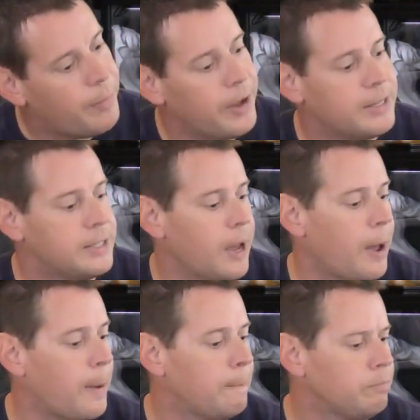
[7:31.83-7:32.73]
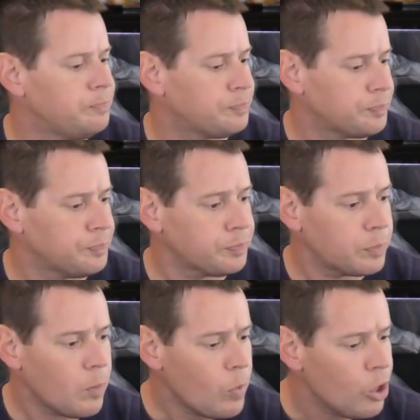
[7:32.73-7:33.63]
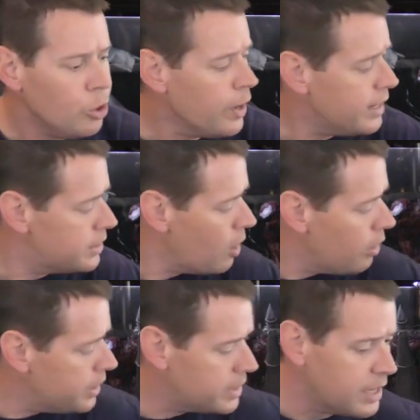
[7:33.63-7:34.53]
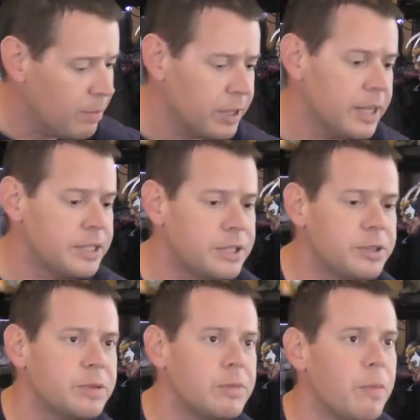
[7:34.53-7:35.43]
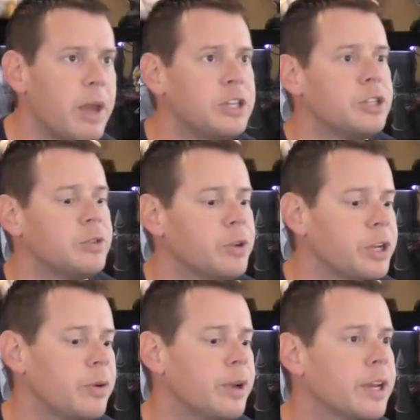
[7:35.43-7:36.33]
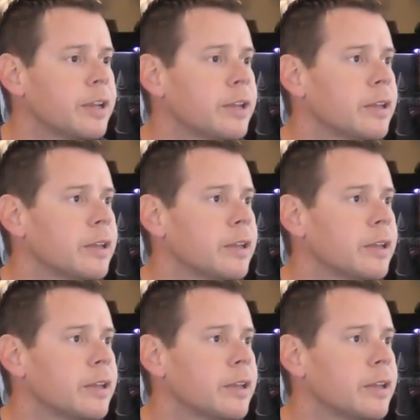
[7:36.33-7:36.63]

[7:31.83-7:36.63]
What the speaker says: But you guys saw the assembly. Let's do some dimensions really quick.